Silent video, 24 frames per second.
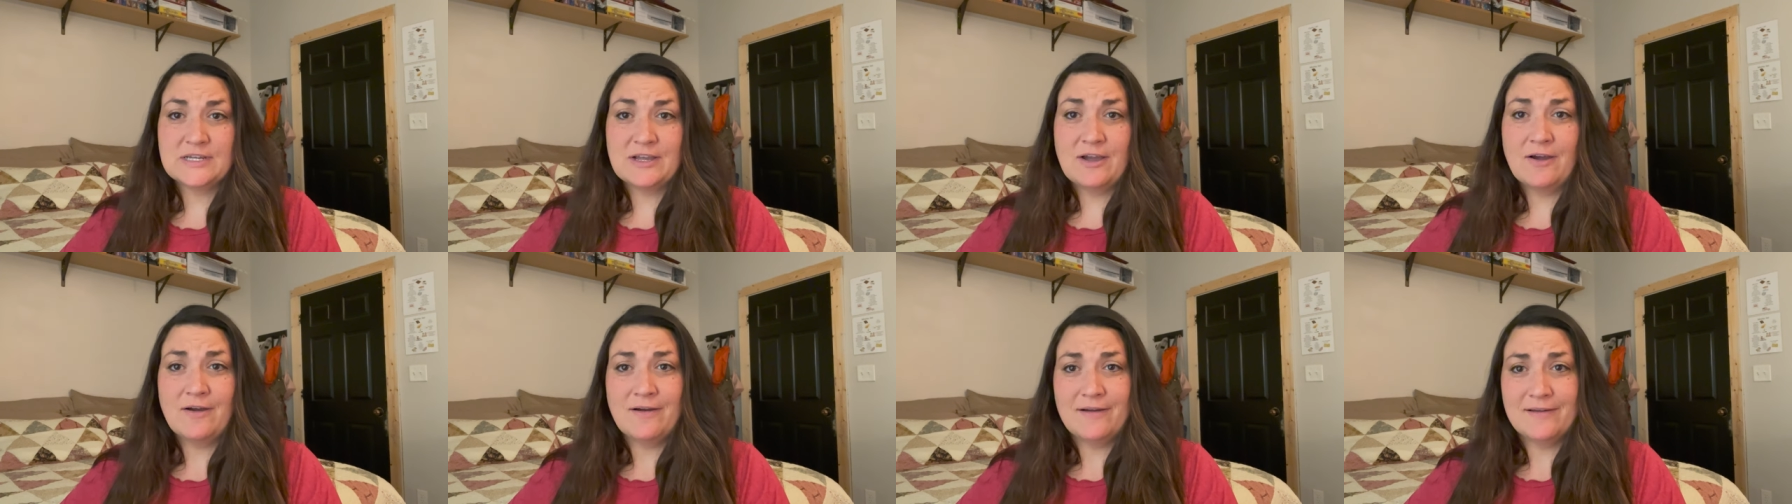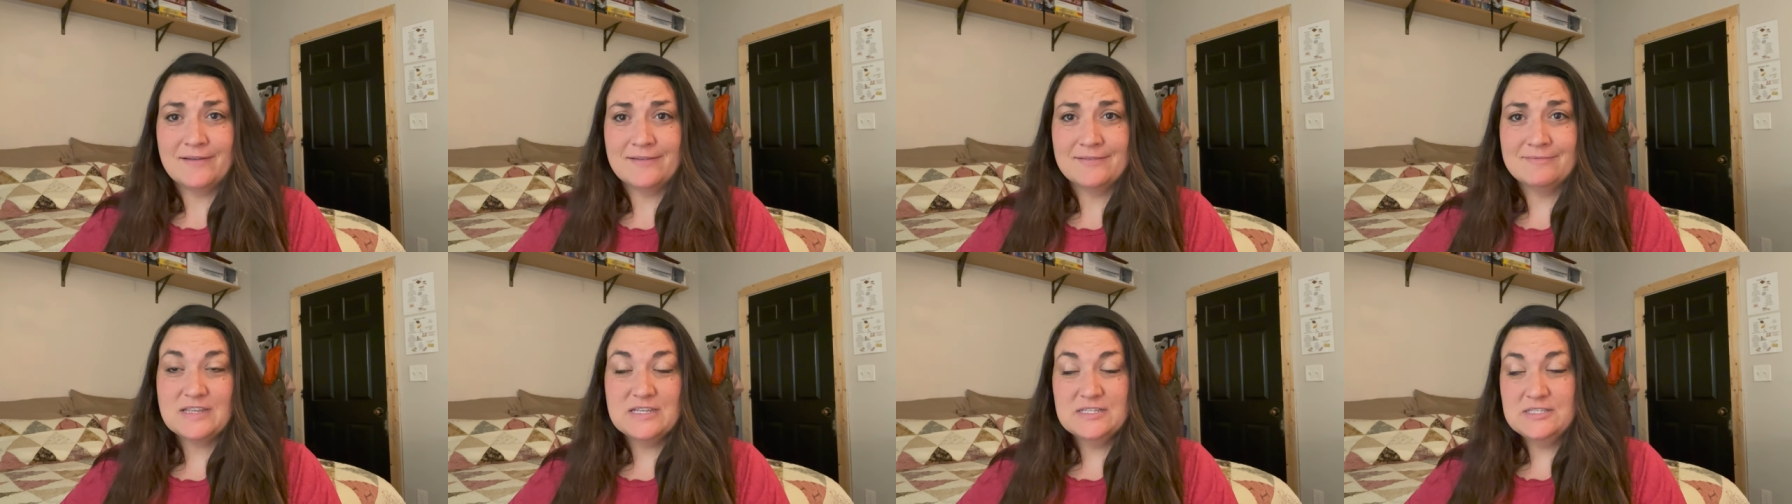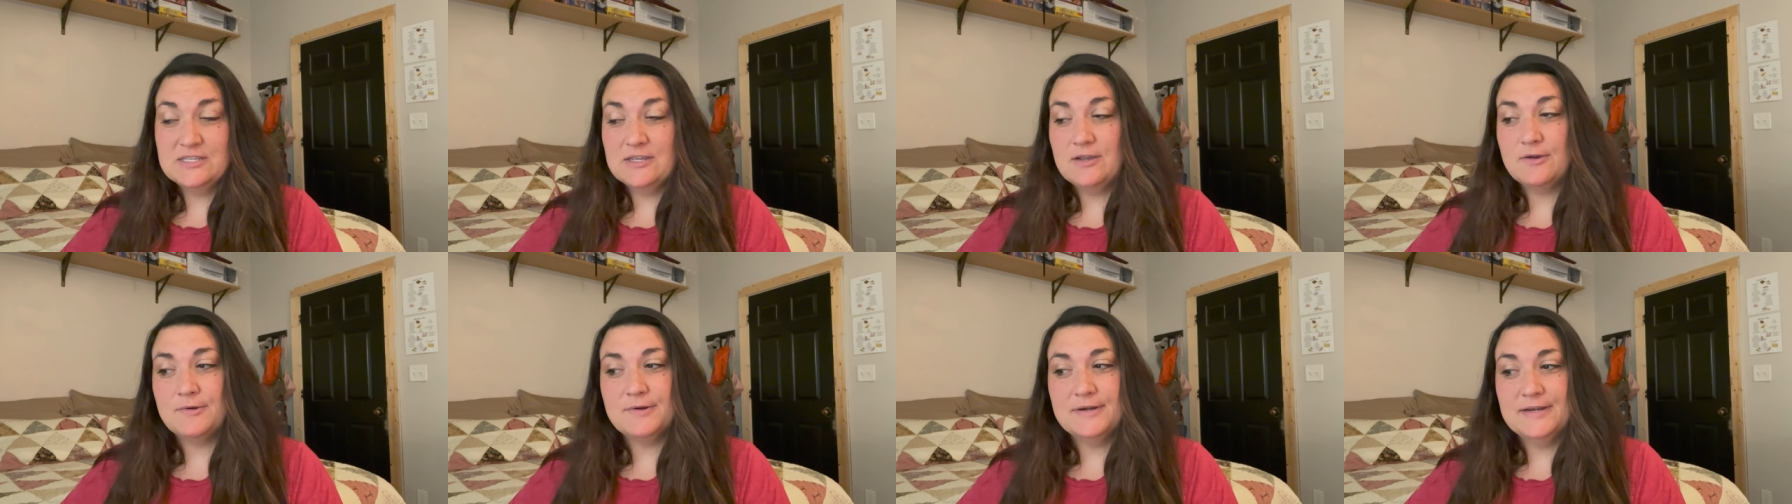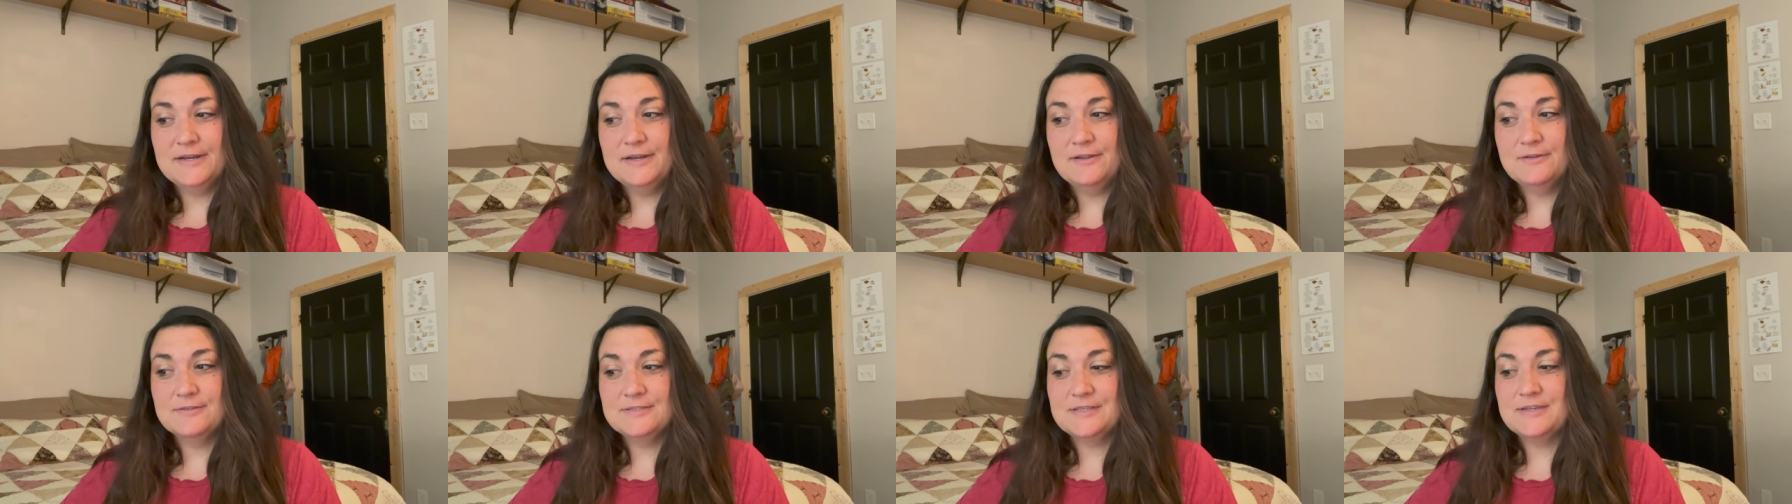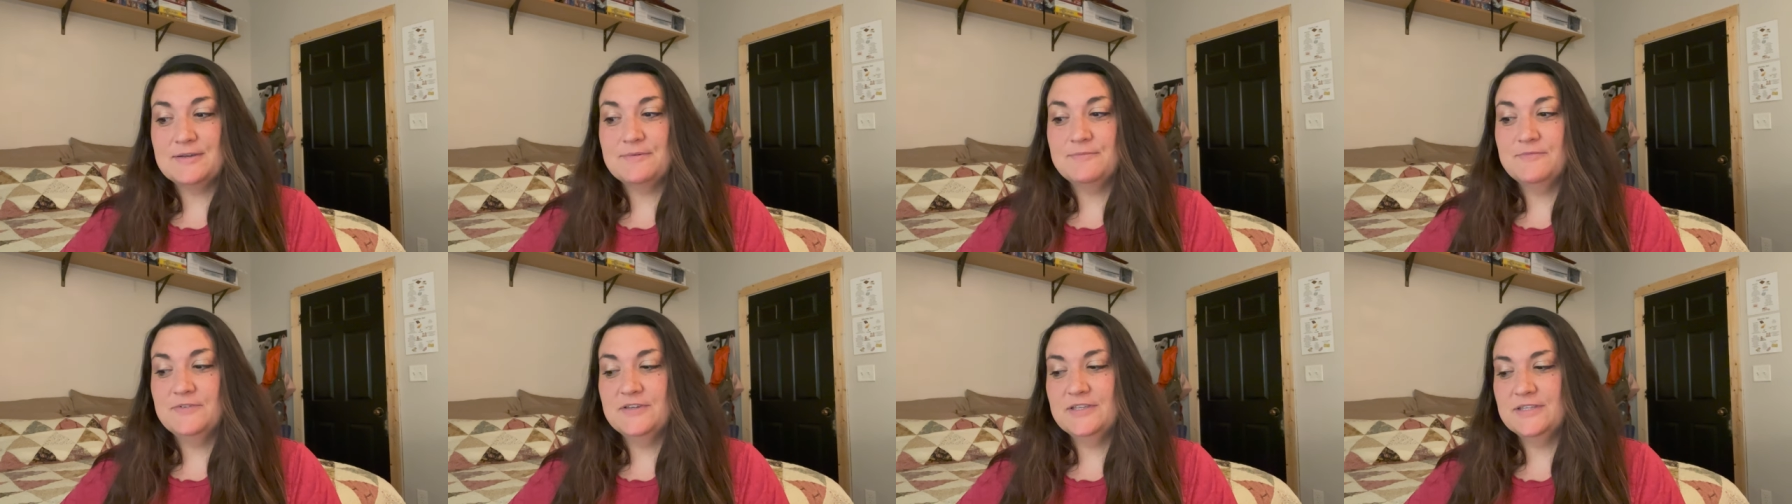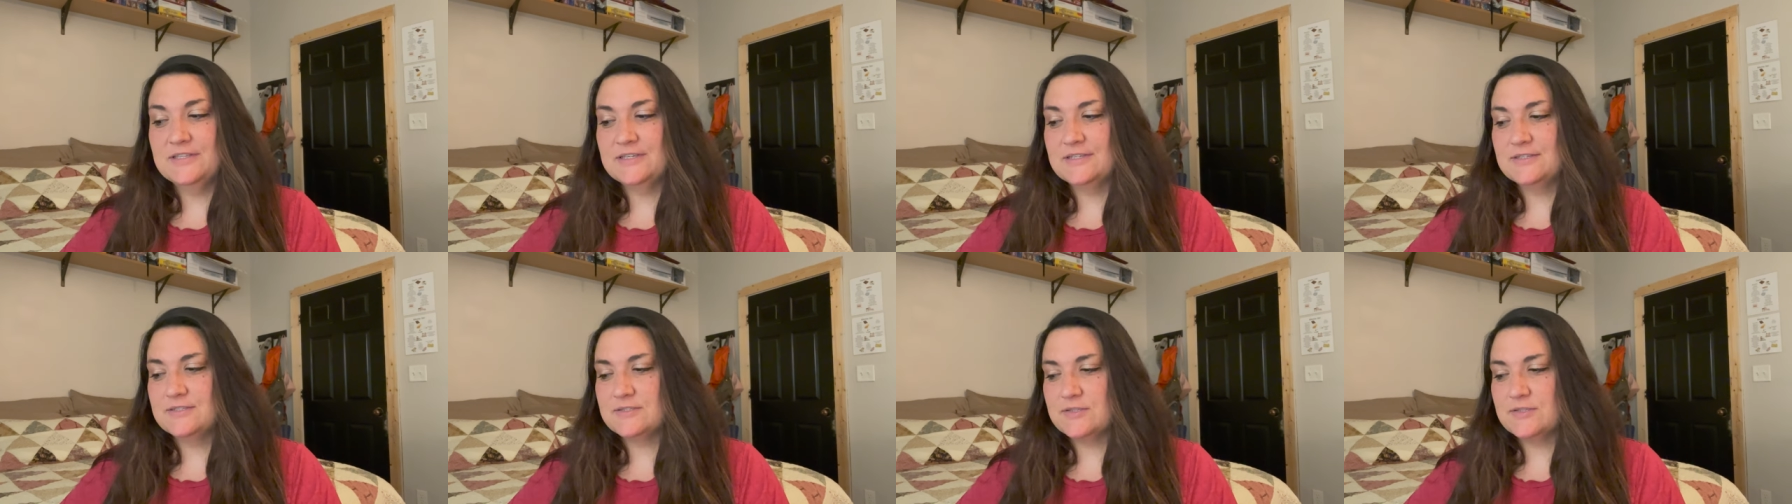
God because he already knows how I'm feeling.